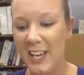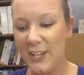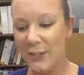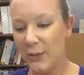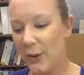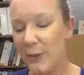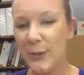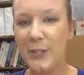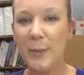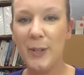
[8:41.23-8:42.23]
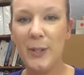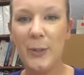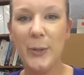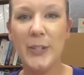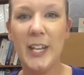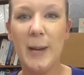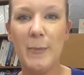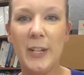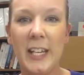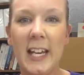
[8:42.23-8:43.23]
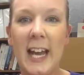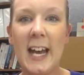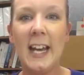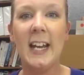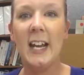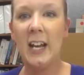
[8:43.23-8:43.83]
So those are some of the tools that I'm looking at.